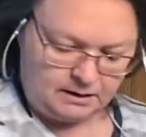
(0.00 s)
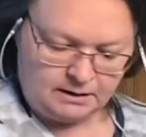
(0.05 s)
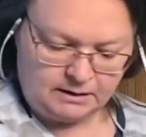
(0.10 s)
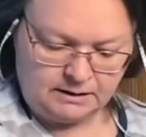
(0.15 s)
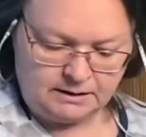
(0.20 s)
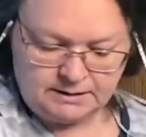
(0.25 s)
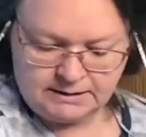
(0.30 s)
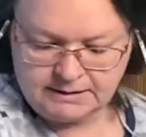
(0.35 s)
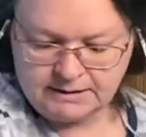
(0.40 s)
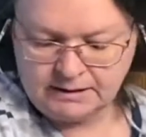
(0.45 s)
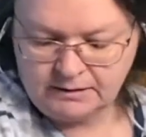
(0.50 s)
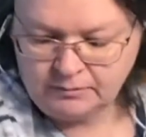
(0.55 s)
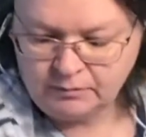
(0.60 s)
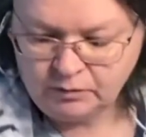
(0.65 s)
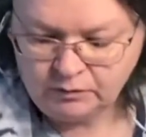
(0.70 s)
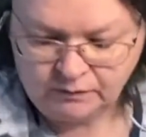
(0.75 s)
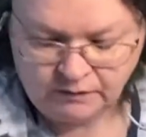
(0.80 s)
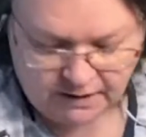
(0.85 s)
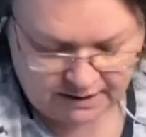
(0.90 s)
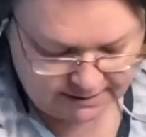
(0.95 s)
let's see,
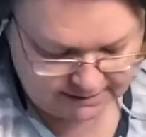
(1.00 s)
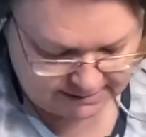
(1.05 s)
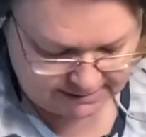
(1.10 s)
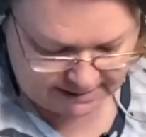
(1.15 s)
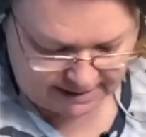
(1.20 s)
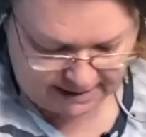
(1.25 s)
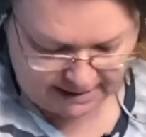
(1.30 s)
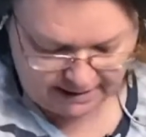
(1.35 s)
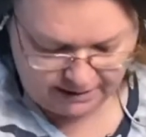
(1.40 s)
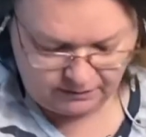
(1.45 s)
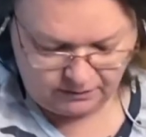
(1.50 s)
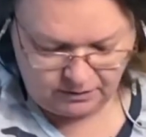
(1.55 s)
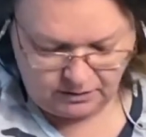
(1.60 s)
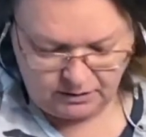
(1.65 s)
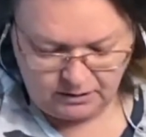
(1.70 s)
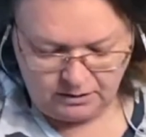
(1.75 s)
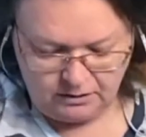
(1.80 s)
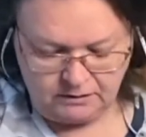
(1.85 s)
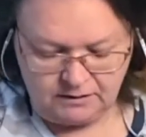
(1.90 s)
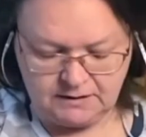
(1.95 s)
move these down.
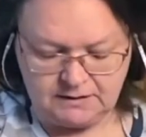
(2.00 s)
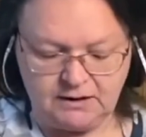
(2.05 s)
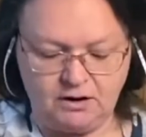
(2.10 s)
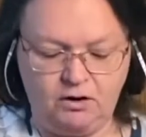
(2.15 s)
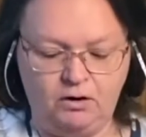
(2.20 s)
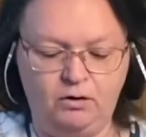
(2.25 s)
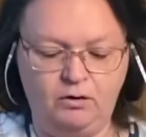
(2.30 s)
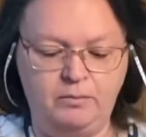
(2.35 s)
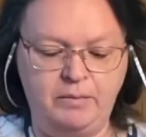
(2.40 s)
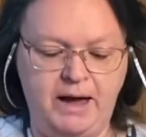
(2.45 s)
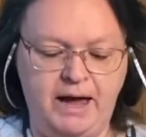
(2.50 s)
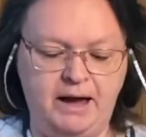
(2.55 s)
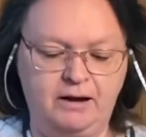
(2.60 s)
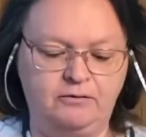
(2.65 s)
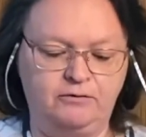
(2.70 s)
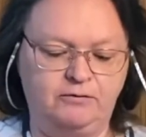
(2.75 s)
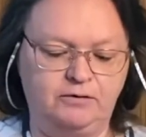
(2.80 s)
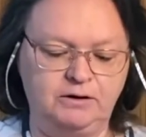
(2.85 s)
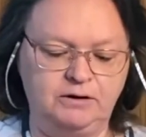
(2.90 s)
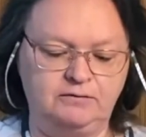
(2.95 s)
Oh, there's a whole bag
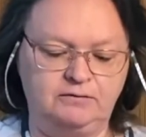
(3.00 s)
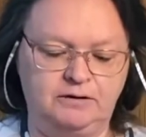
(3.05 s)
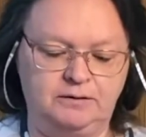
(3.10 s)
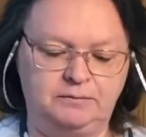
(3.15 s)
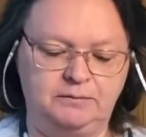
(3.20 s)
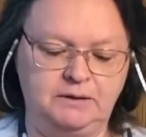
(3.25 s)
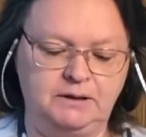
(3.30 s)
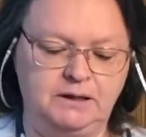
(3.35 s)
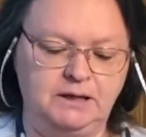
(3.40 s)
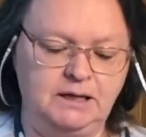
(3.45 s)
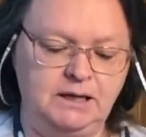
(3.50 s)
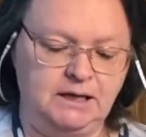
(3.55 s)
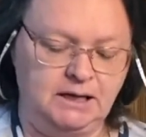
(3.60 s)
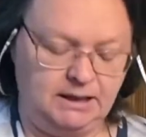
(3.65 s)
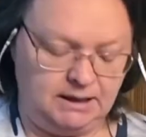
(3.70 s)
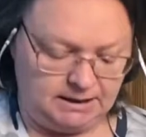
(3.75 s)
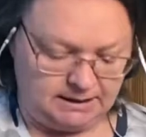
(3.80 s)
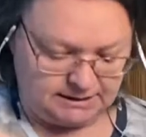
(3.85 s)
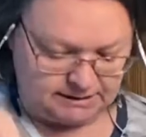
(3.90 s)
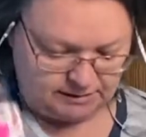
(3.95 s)
full of them.
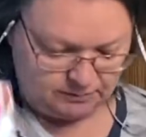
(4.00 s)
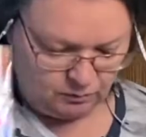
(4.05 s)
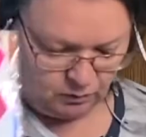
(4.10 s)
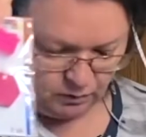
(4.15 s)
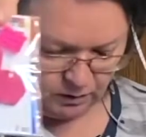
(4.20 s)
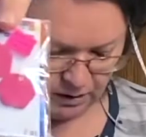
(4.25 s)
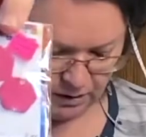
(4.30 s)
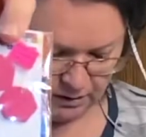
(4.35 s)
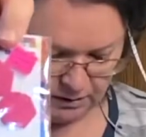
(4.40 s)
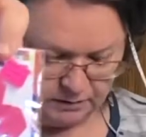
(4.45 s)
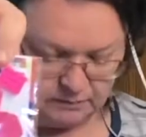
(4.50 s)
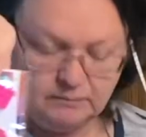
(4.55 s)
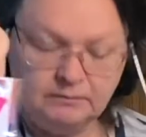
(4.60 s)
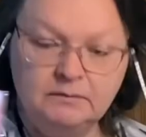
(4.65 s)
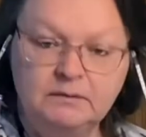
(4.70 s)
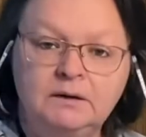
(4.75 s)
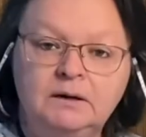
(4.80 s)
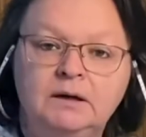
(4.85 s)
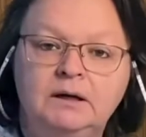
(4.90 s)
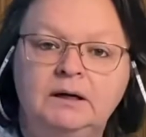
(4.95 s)
There's some more
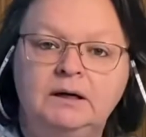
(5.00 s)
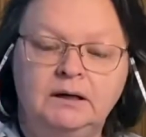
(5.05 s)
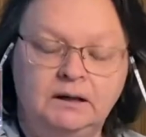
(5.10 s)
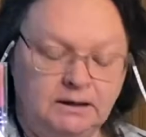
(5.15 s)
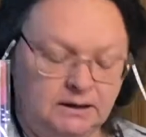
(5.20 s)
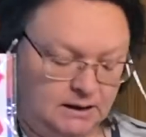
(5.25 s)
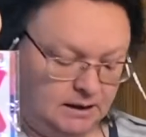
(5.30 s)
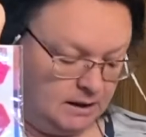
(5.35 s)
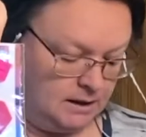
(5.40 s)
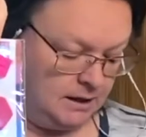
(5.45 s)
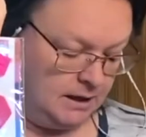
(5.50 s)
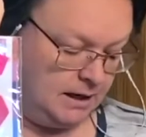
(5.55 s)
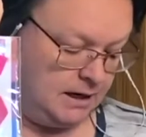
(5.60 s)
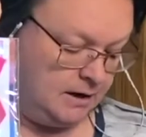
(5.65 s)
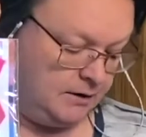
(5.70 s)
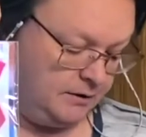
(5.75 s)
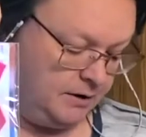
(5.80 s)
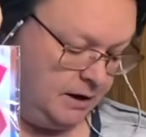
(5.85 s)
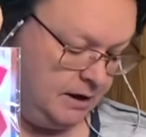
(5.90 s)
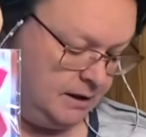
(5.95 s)
uh,
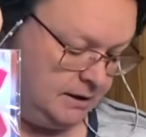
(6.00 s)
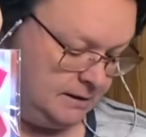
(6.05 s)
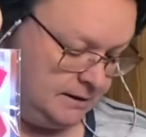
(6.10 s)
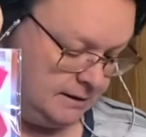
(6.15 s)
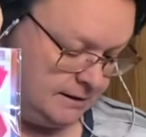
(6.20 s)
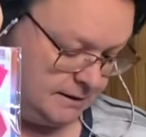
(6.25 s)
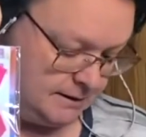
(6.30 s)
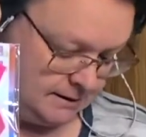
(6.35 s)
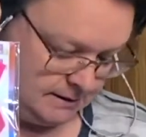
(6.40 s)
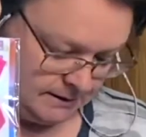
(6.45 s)
earrings.